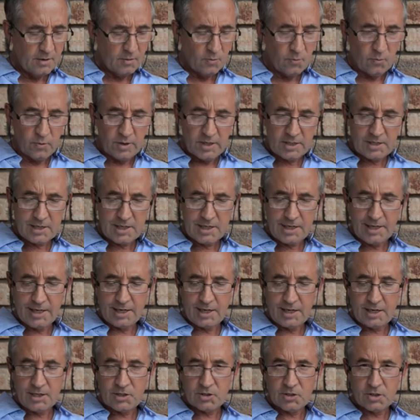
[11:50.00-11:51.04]
Wesley
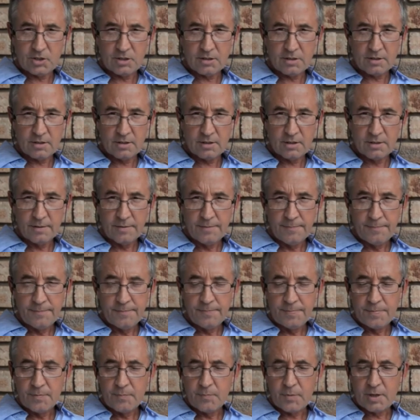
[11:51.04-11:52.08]
Richards.
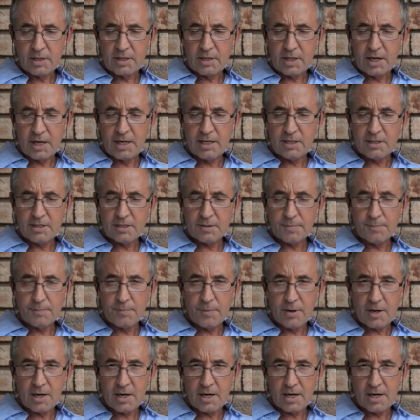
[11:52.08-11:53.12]
But they
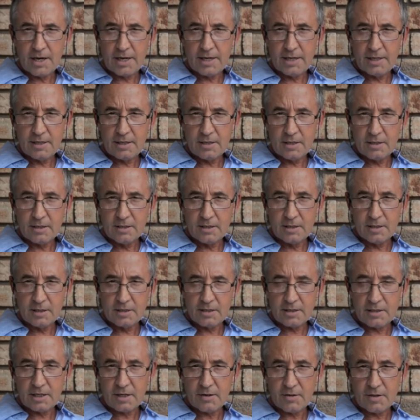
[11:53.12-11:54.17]
supplied the
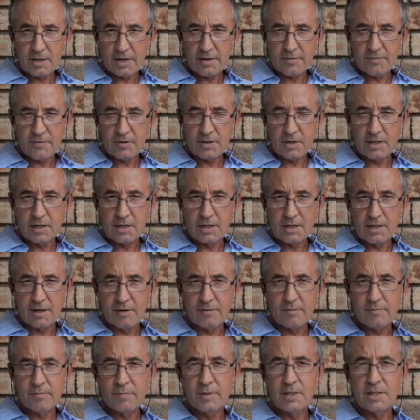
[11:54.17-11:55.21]
South African
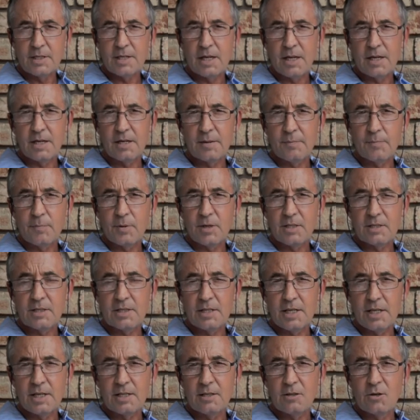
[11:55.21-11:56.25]
government under
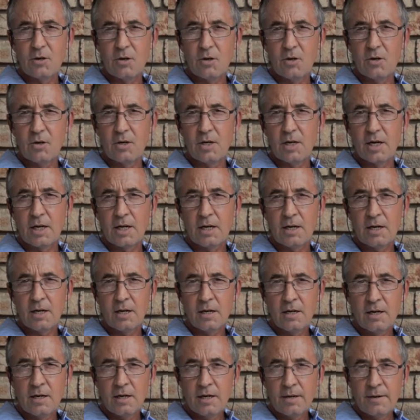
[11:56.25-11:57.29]
President Kruger
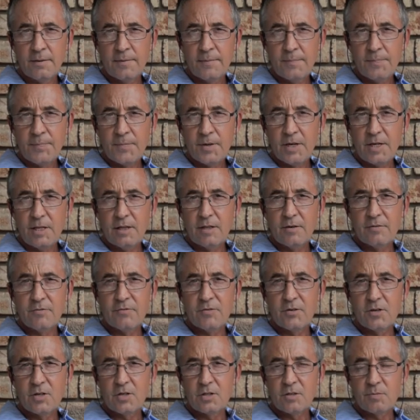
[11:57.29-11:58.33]
in the
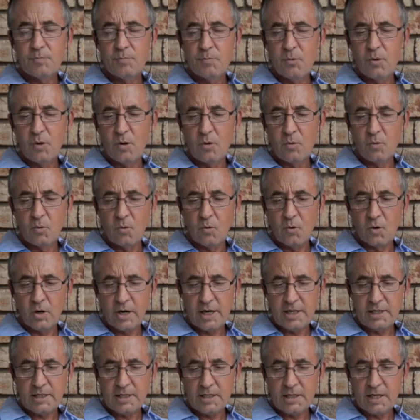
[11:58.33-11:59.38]
First Boer War,
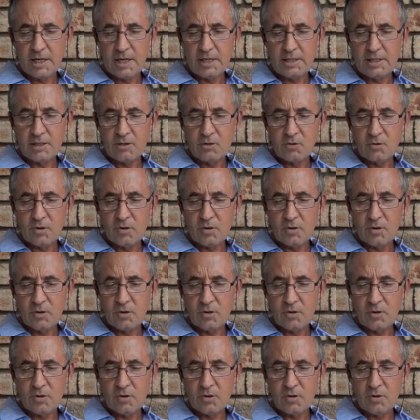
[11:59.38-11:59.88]
1880 to